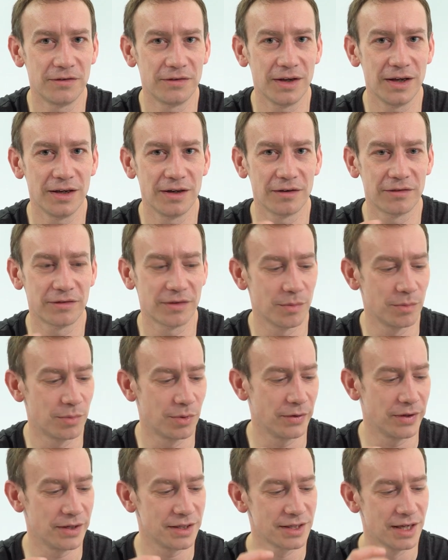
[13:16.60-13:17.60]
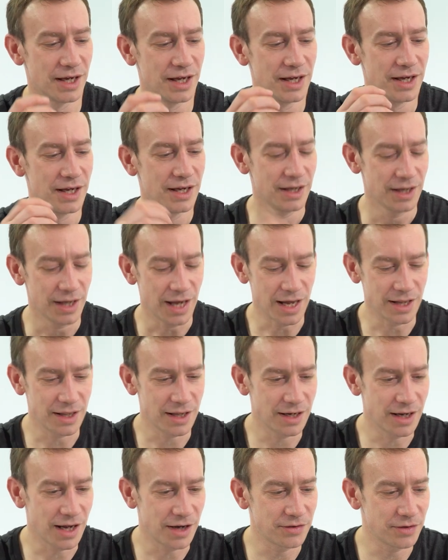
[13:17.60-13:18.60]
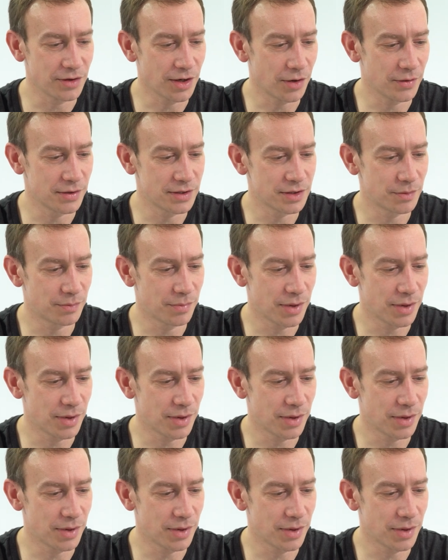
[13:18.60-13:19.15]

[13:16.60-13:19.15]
seen at some point. And then as you go into